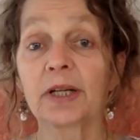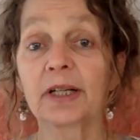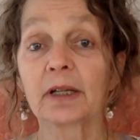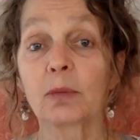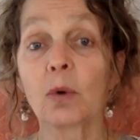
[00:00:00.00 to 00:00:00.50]

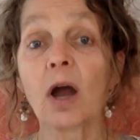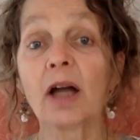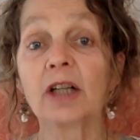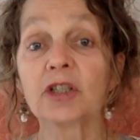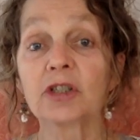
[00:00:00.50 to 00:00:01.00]
wearing a
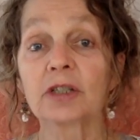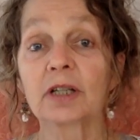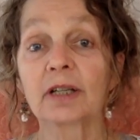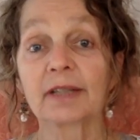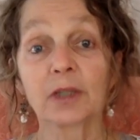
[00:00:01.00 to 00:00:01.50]
watch
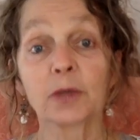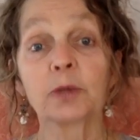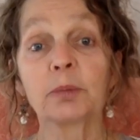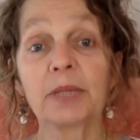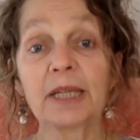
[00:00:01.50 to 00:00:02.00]
that
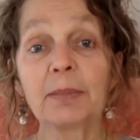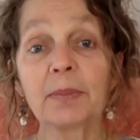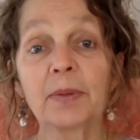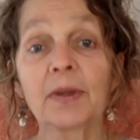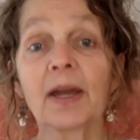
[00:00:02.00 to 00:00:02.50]
could beep,